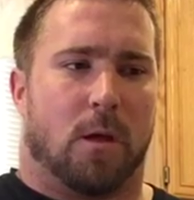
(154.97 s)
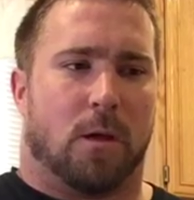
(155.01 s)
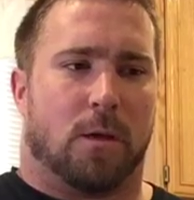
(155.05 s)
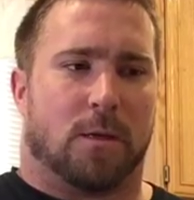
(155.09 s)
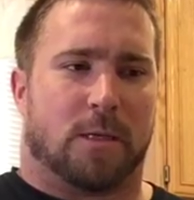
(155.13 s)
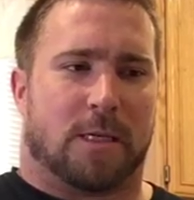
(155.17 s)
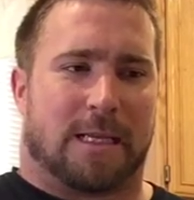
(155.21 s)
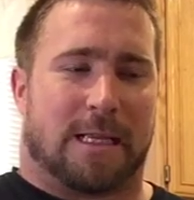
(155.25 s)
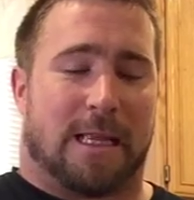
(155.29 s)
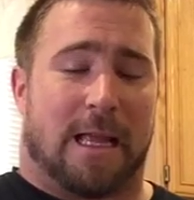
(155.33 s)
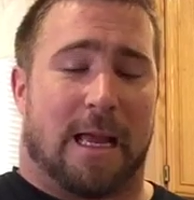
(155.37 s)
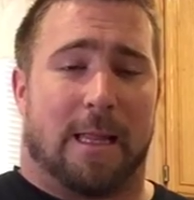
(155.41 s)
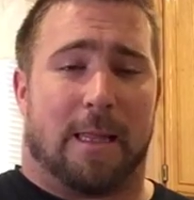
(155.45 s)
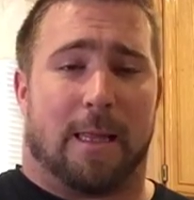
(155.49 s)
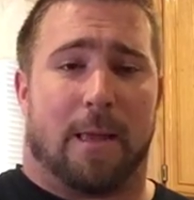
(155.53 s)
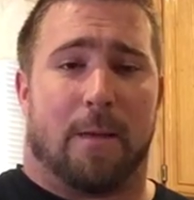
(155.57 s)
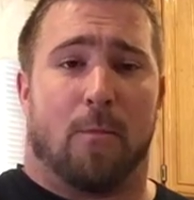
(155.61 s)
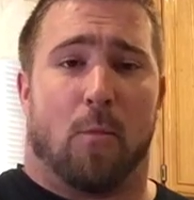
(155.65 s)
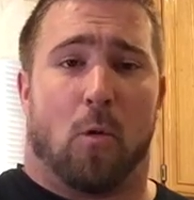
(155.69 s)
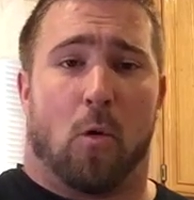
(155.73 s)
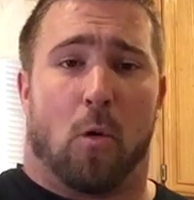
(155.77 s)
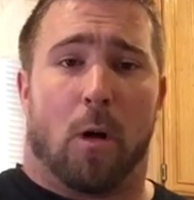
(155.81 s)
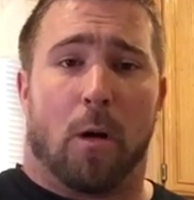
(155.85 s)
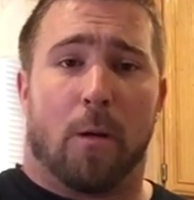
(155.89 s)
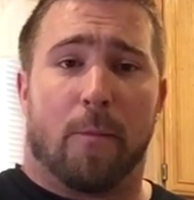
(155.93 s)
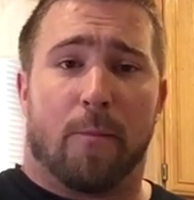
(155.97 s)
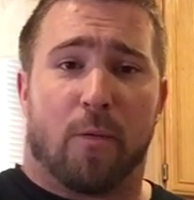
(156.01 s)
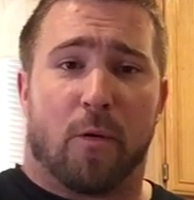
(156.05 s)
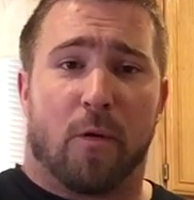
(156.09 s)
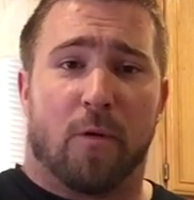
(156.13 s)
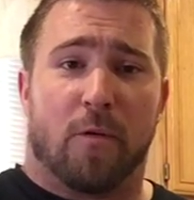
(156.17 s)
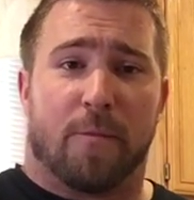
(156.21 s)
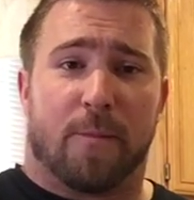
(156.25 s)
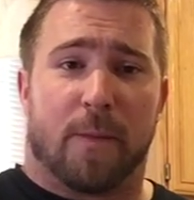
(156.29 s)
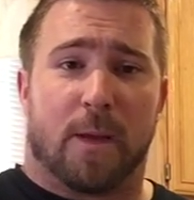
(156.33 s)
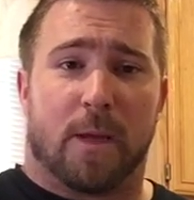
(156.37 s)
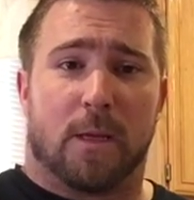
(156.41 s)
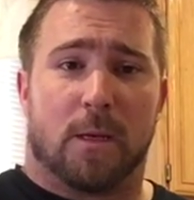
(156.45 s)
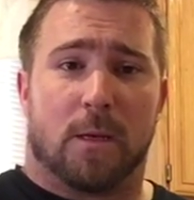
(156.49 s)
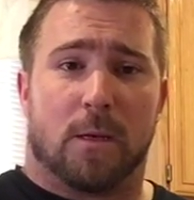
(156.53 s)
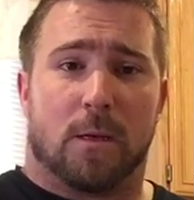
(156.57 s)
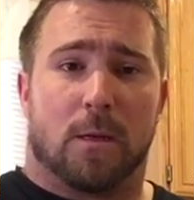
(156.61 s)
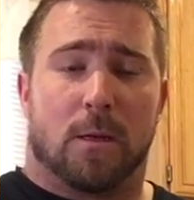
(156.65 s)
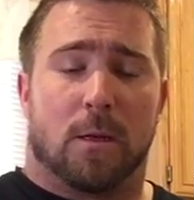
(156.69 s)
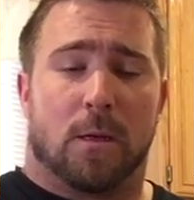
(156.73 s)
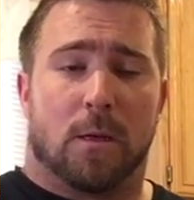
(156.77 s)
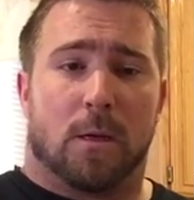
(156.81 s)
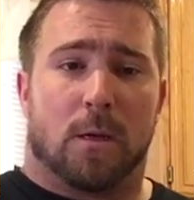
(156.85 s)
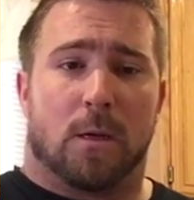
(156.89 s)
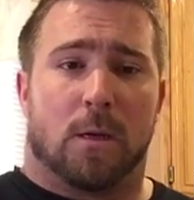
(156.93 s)
slightly more improvement
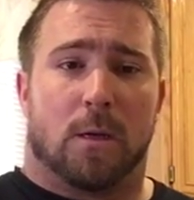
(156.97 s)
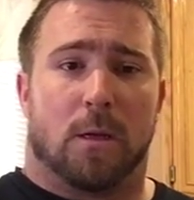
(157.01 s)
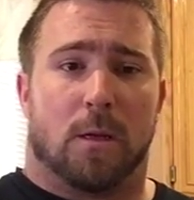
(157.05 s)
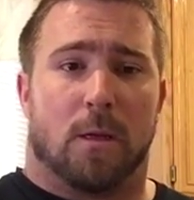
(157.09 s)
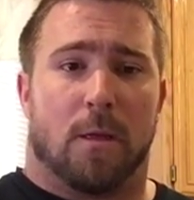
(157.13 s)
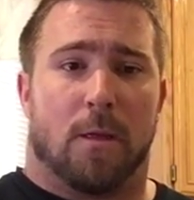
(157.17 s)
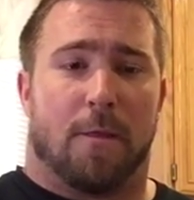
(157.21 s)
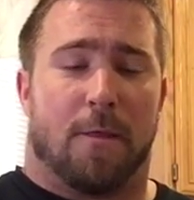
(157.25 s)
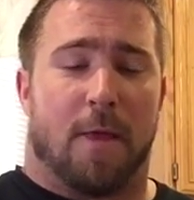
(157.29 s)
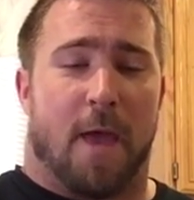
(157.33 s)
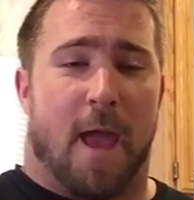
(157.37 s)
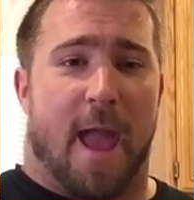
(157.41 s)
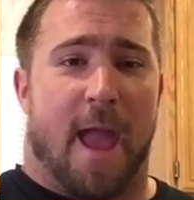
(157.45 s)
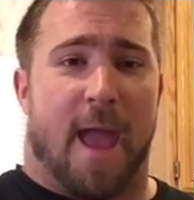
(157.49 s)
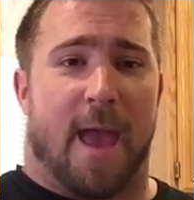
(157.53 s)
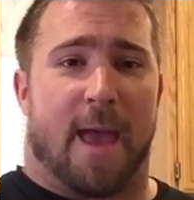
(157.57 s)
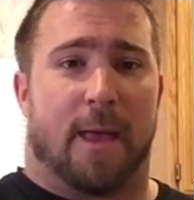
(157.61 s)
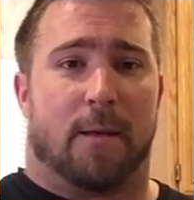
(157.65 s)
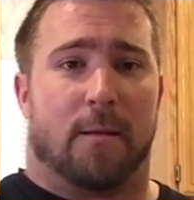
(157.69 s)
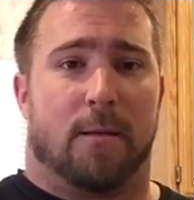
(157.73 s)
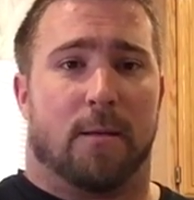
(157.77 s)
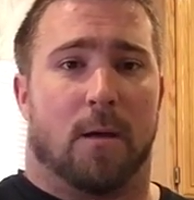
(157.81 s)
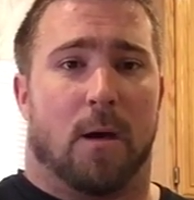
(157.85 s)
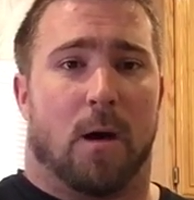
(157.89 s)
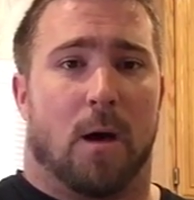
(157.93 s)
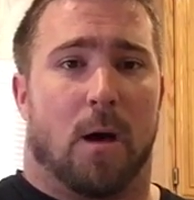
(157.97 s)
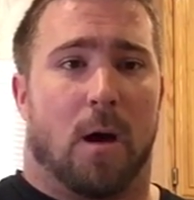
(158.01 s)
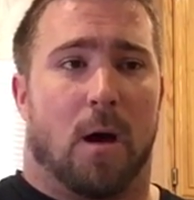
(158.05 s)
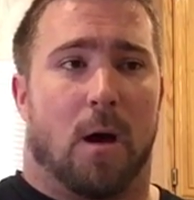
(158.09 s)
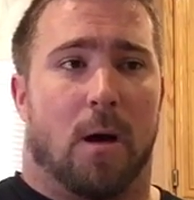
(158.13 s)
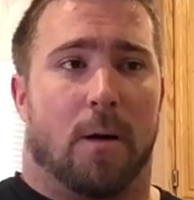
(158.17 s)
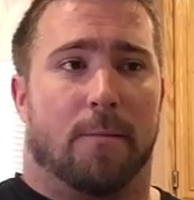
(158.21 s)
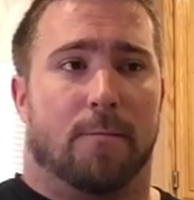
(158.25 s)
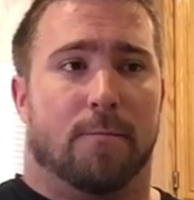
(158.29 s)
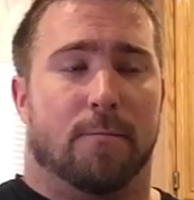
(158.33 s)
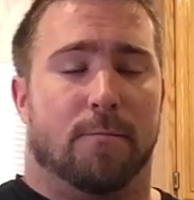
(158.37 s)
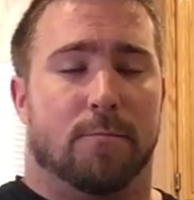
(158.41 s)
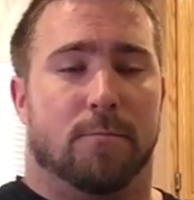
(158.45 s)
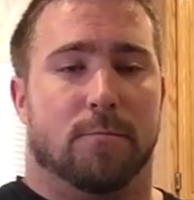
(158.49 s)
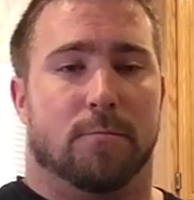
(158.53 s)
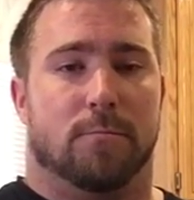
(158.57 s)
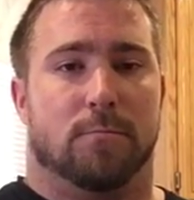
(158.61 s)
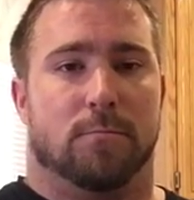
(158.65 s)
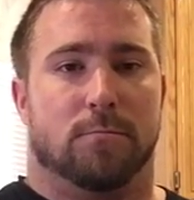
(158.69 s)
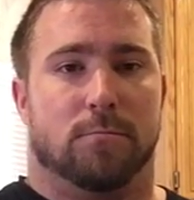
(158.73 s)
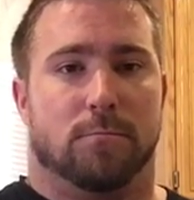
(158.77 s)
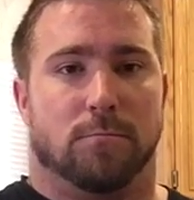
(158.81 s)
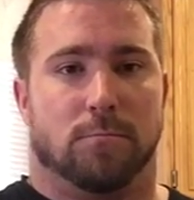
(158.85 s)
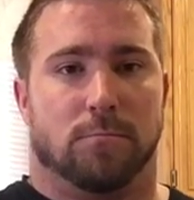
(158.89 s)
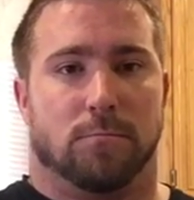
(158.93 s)
than
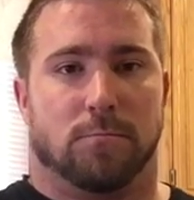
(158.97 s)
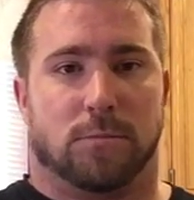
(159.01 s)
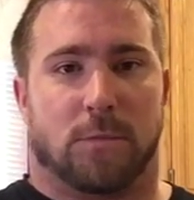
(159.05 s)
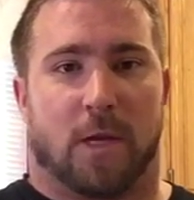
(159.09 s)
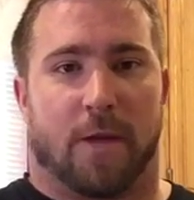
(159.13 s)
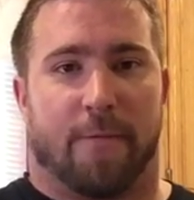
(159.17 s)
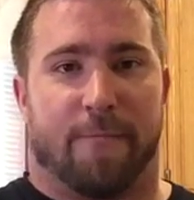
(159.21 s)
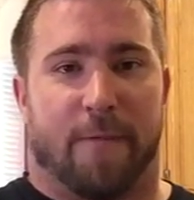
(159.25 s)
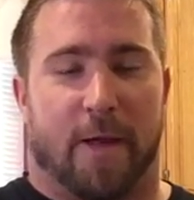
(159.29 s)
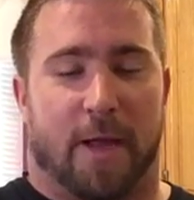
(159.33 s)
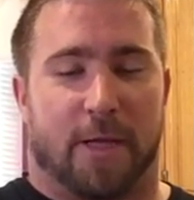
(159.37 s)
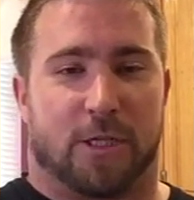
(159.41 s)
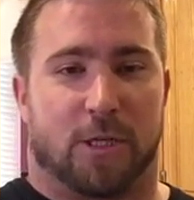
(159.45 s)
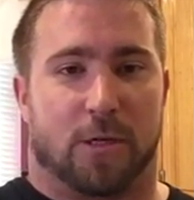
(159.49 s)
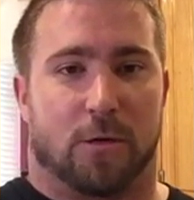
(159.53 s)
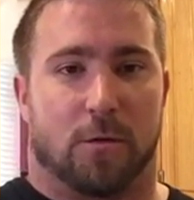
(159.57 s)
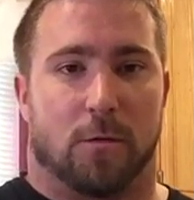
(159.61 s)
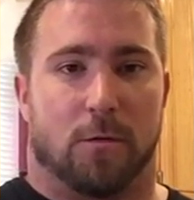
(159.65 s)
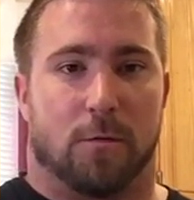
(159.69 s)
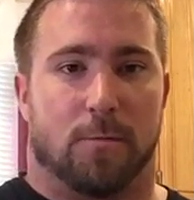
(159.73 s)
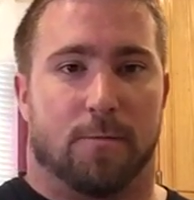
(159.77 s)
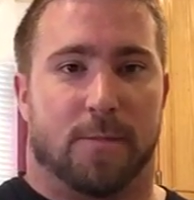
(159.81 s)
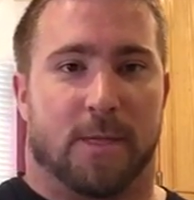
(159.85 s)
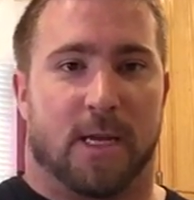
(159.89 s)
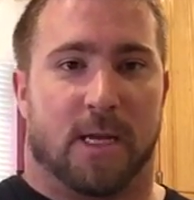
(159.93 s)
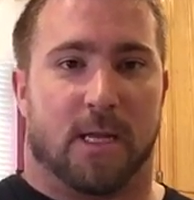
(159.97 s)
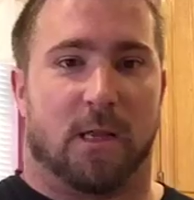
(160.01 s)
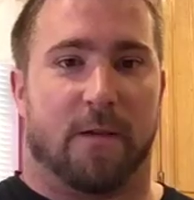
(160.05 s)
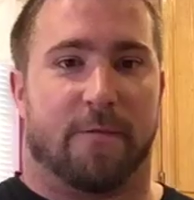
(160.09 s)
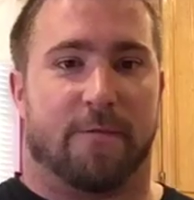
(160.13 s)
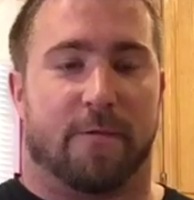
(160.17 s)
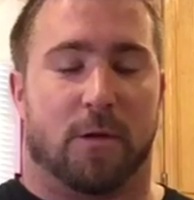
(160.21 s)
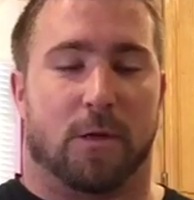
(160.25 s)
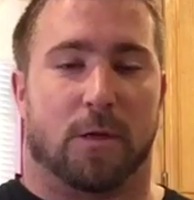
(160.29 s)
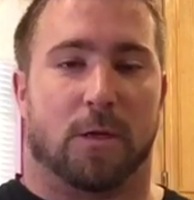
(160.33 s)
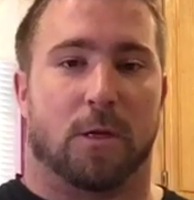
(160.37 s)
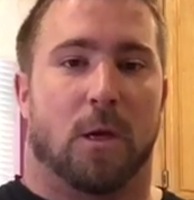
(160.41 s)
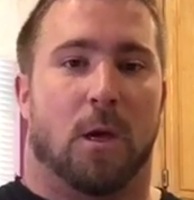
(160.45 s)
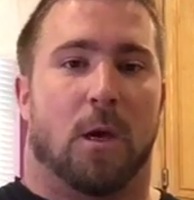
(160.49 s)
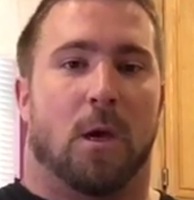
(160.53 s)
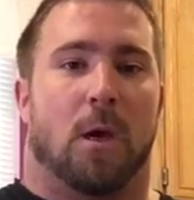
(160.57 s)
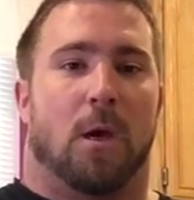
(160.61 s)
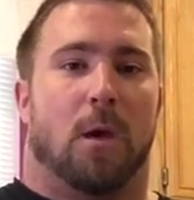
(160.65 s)
conventional deadlifters.